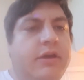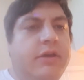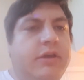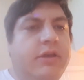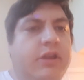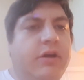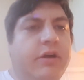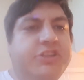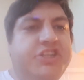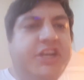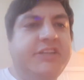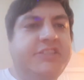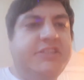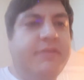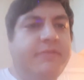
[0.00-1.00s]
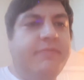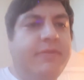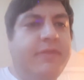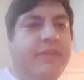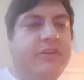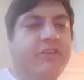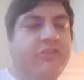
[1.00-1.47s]
you know, I'll change the
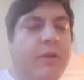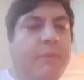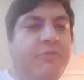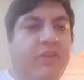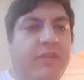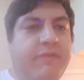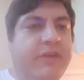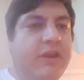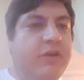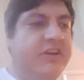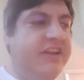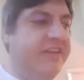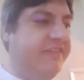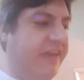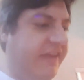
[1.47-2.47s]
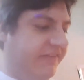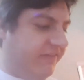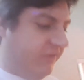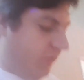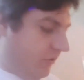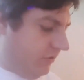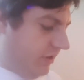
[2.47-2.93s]
description of the video to say
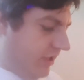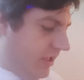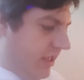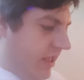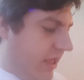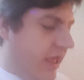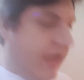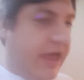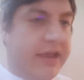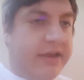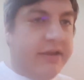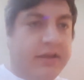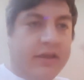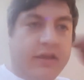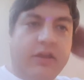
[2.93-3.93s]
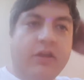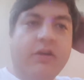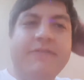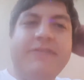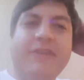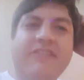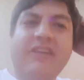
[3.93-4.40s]
sold. And you know,
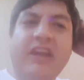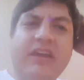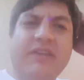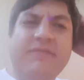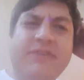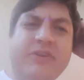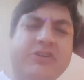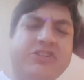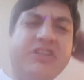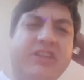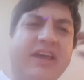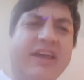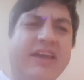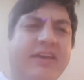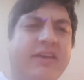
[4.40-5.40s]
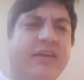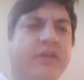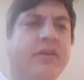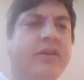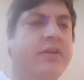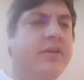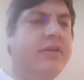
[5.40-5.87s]
if there's any confusion, like
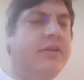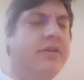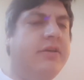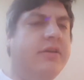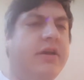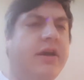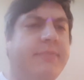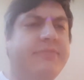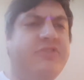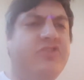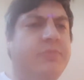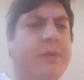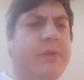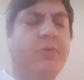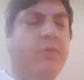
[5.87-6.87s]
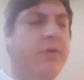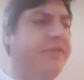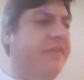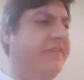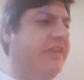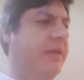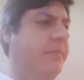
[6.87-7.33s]
2 people want
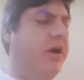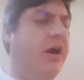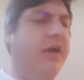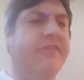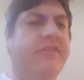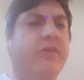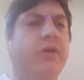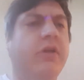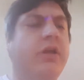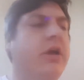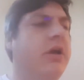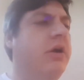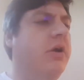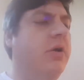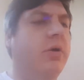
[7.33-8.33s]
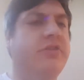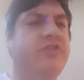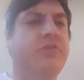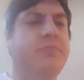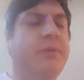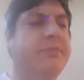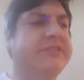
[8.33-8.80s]
the same console, or
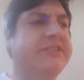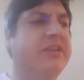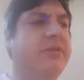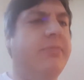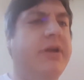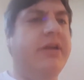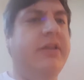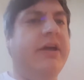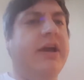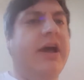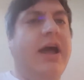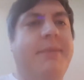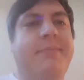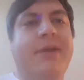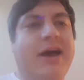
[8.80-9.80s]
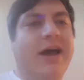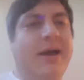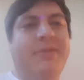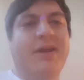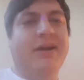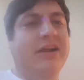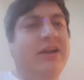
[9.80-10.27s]
2 people send the money, like I'm
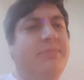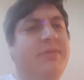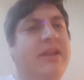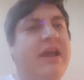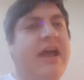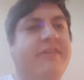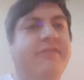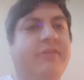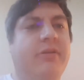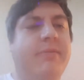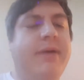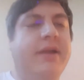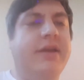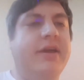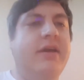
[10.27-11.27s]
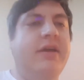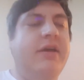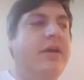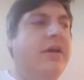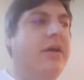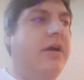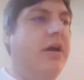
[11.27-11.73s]
not going to be an asshole about it.
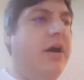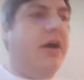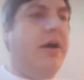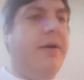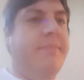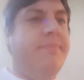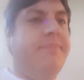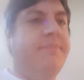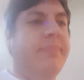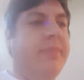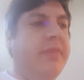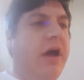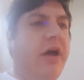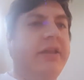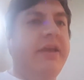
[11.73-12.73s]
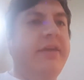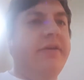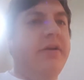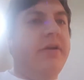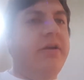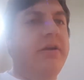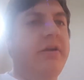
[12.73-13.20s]
I'll
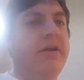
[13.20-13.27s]
either,